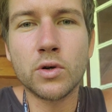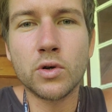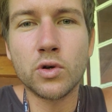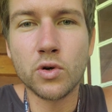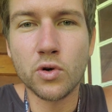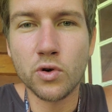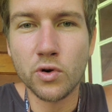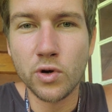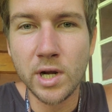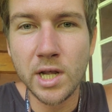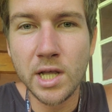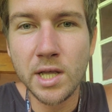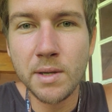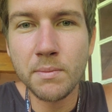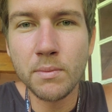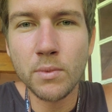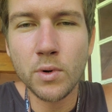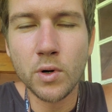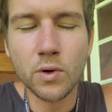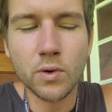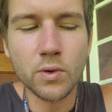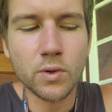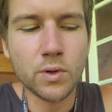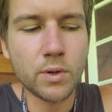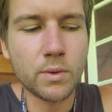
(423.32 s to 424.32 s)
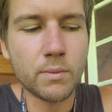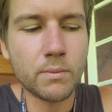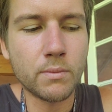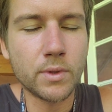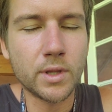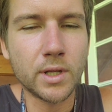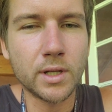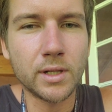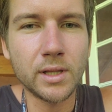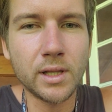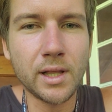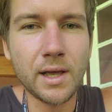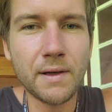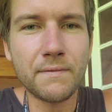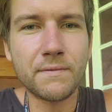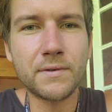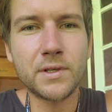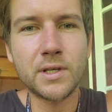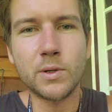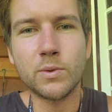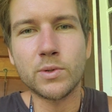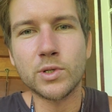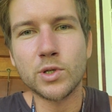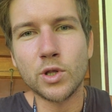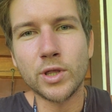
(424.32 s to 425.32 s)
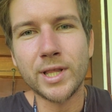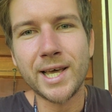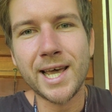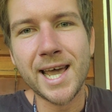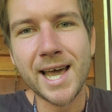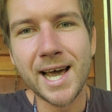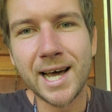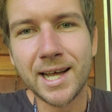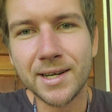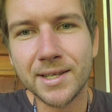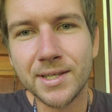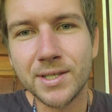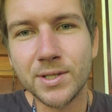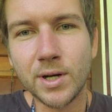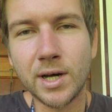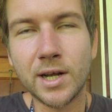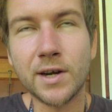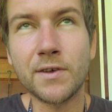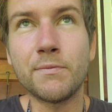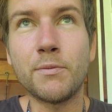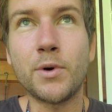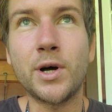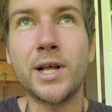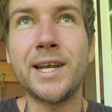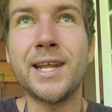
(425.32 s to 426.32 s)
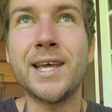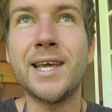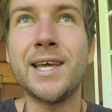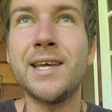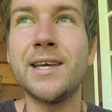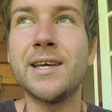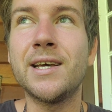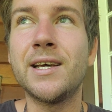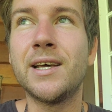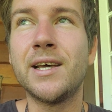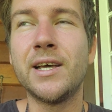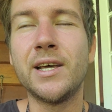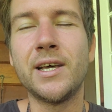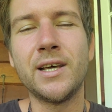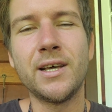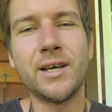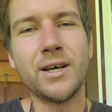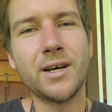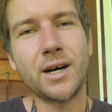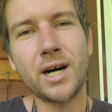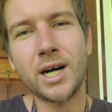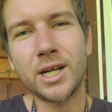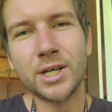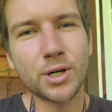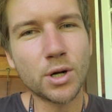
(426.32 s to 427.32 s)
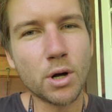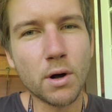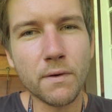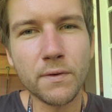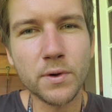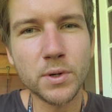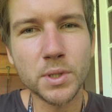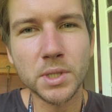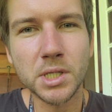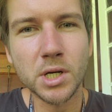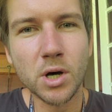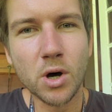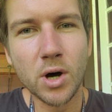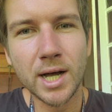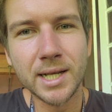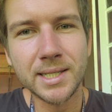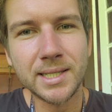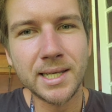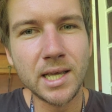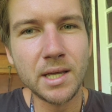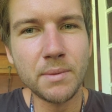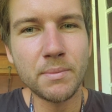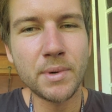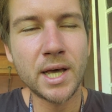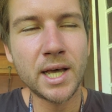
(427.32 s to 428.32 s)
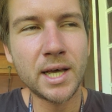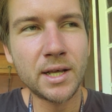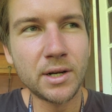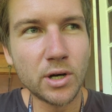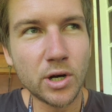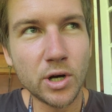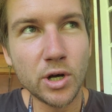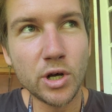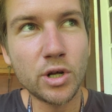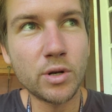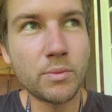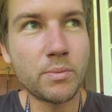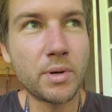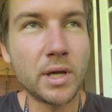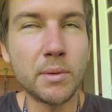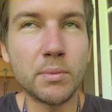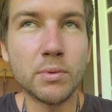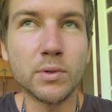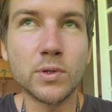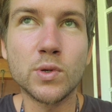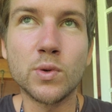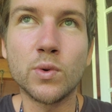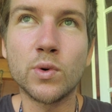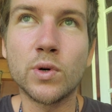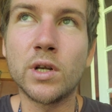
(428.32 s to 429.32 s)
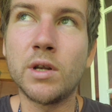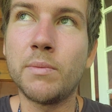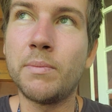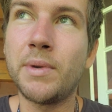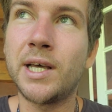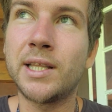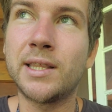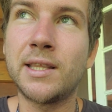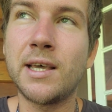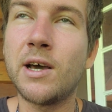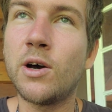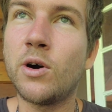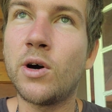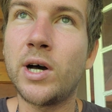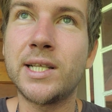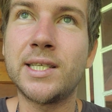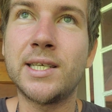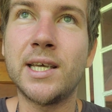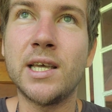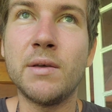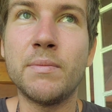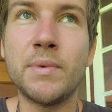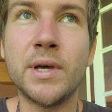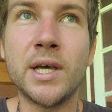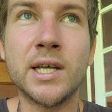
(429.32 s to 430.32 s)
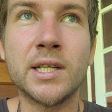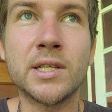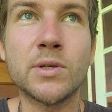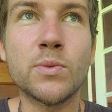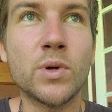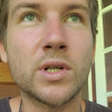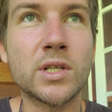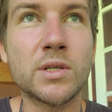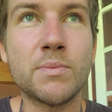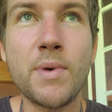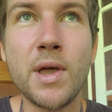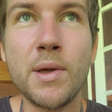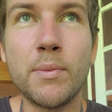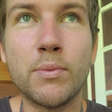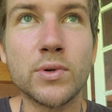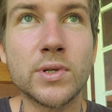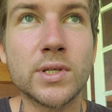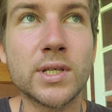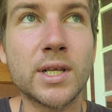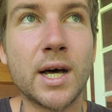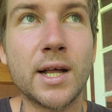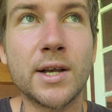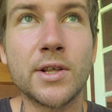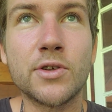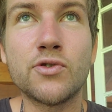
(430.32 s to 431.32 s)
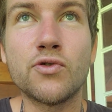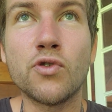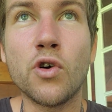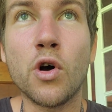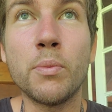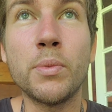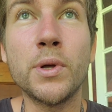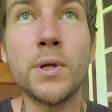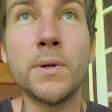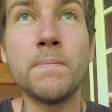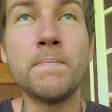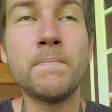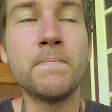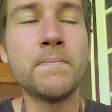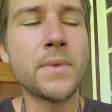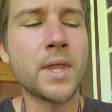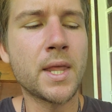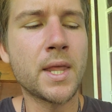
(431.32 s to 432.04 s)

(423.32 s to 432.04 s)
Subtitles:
cream on the left. It was on the outer side of my knee. I don't know if it was the IT band. I heard people talking about their IT bands once people started dropping.